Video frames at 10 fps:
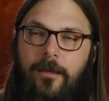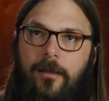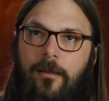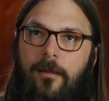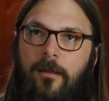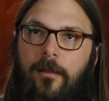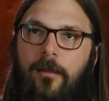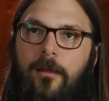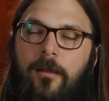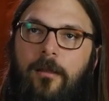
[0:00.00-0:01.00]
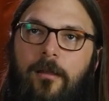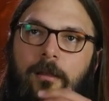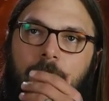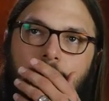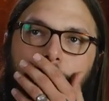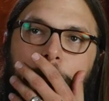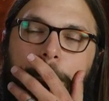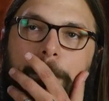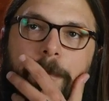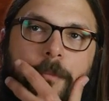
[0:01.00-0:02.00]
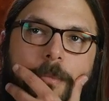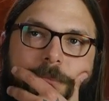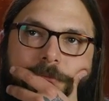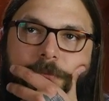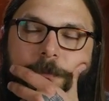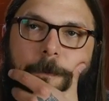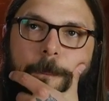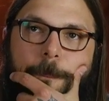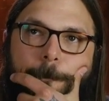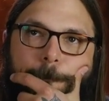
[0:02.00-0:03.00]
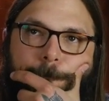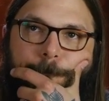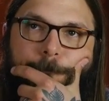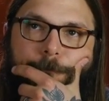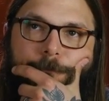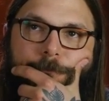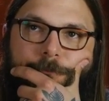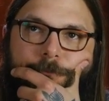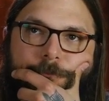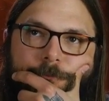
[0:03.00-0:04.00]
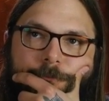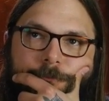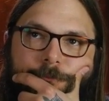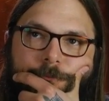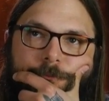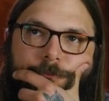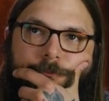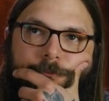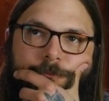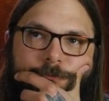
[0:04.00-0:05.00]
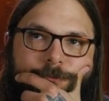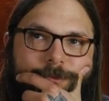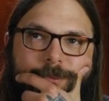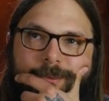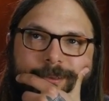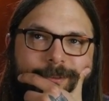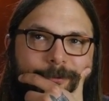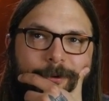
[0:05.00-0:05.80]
Well, if you think about it like this, okay, let's spin it positively, right? So to